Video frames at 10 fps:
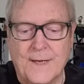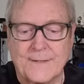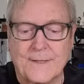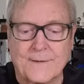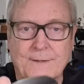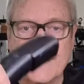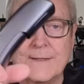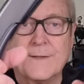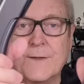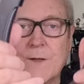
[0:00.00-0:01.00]
little
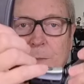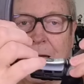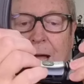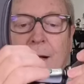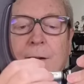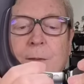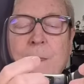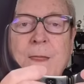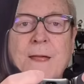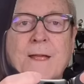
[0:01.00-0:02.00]
sensor in the back,
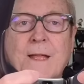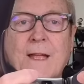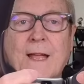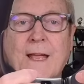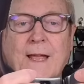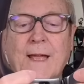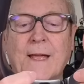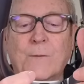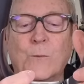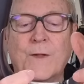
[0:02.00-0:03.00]

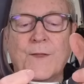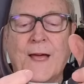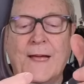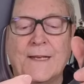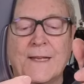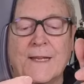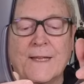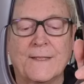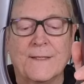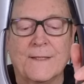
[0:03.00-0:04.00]
and with that
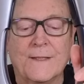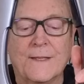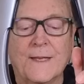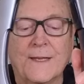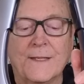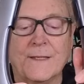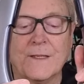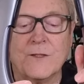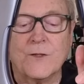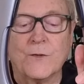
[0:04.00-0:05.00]
it
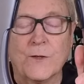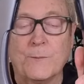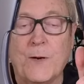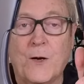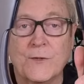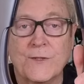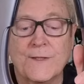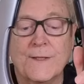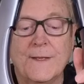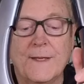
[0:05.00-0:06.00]
can show your
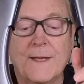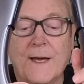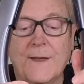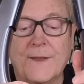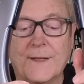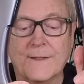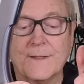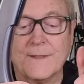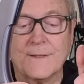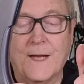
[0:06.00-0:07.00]
pulse. I think it
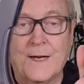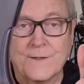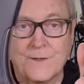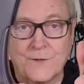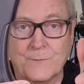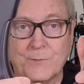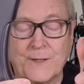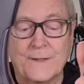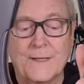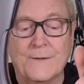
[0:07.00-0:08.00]
does oxygen
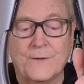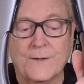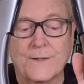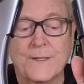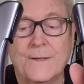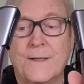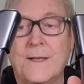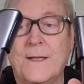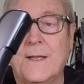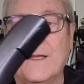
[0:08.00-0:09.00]
blood levels.
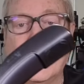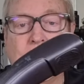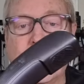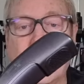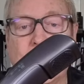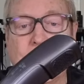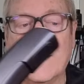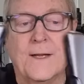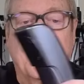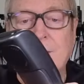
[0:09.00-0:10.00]

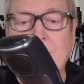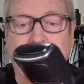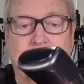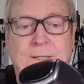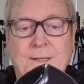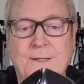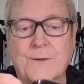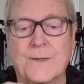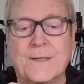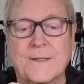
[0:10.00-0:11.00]
There's a
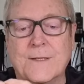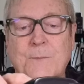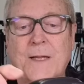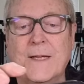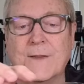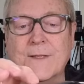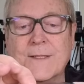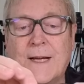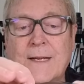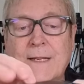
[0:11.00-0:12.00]
touchscreen display on the
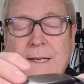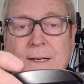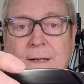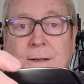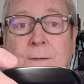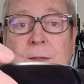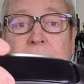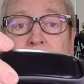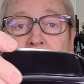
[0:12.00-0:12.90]
side here